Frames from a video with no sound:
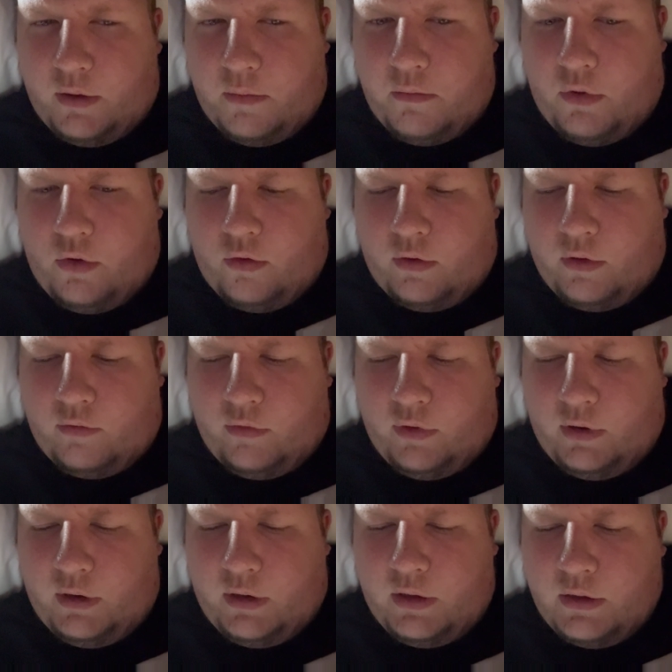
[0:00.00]
and boring,
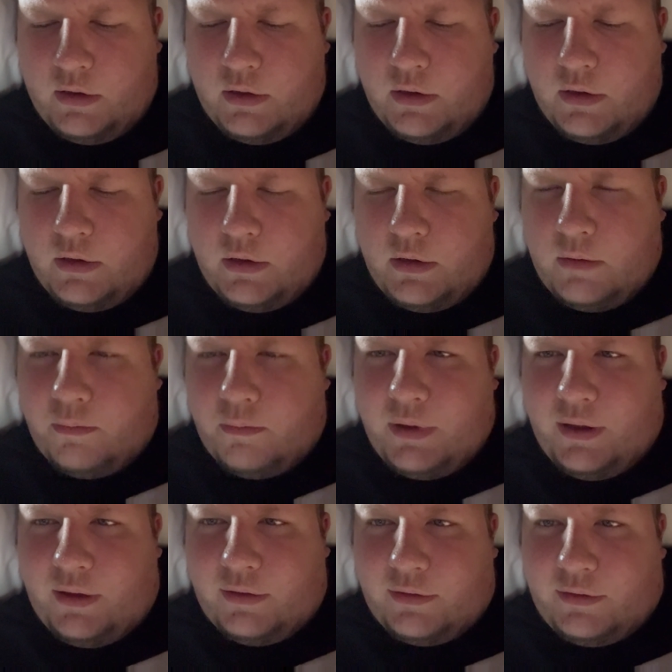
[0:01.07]
really.
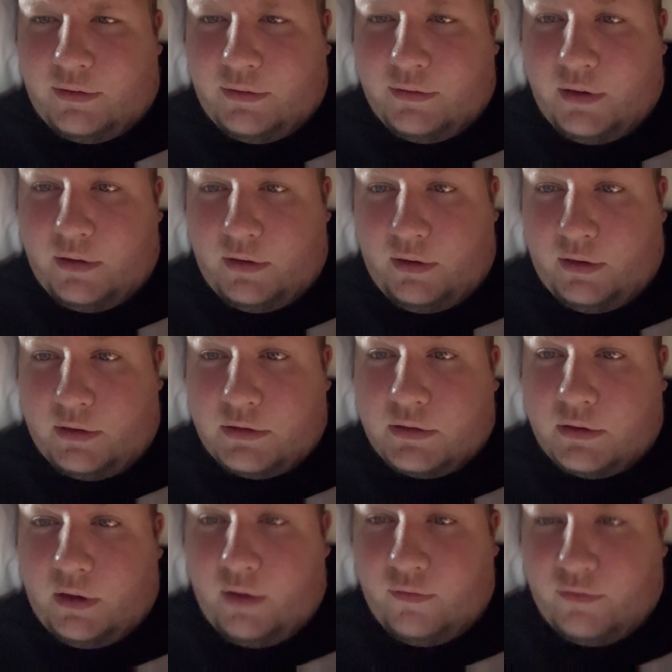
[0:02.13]
But
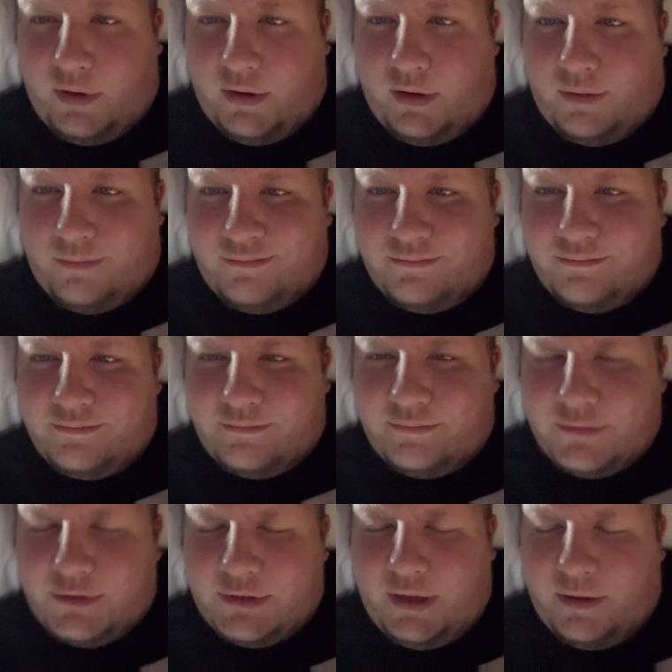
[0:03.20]
nonetheless, I've done it.
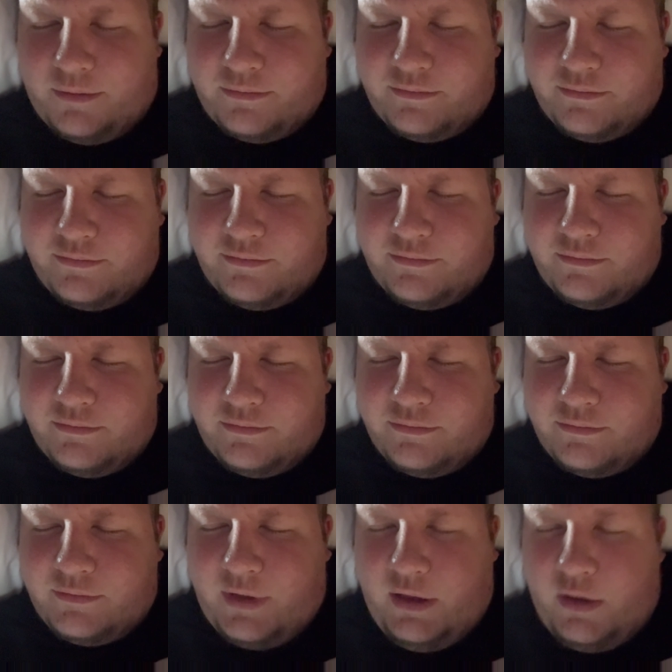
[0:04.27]
So yeah.
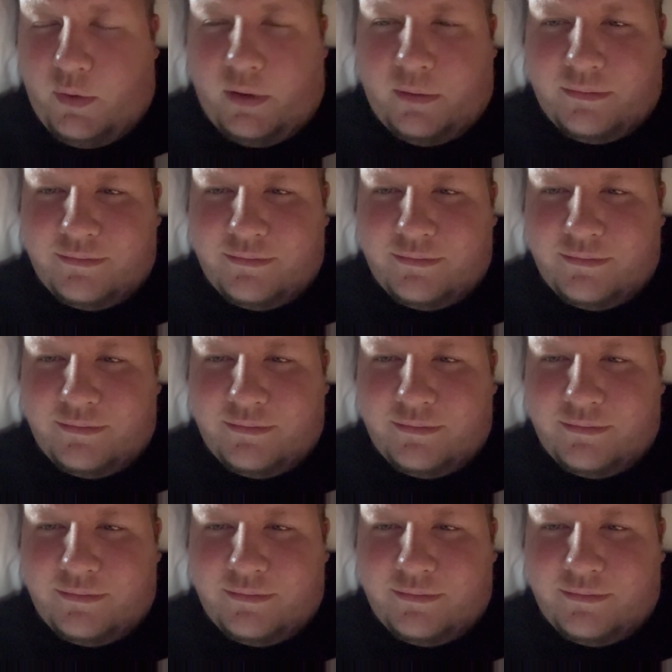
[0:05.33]
Anyway.